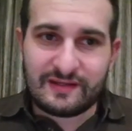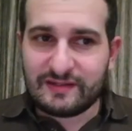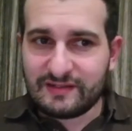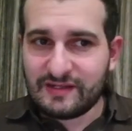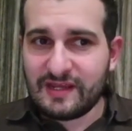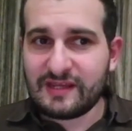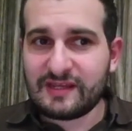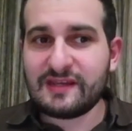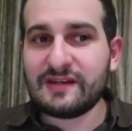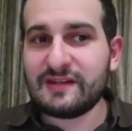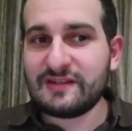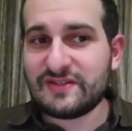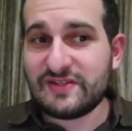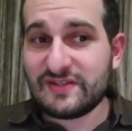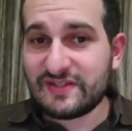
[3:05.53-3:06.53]
Taking the
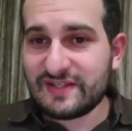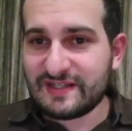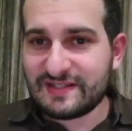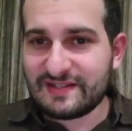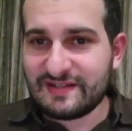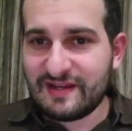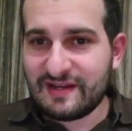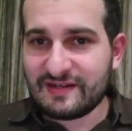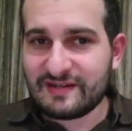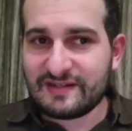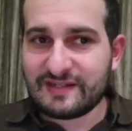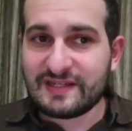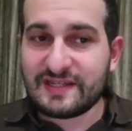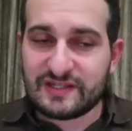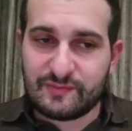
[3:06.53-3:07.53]
c6 knight
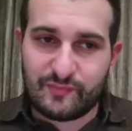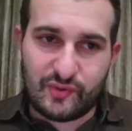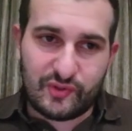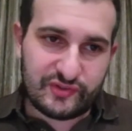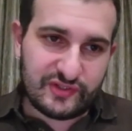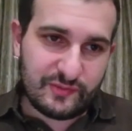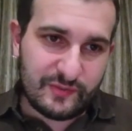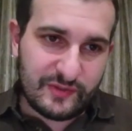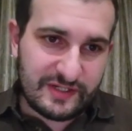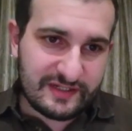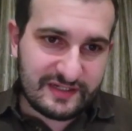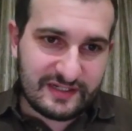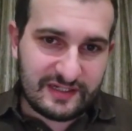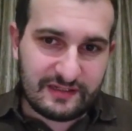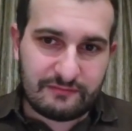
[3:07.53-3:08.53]
is a
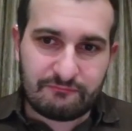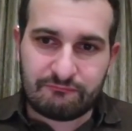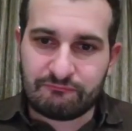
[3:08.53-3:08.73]
possibility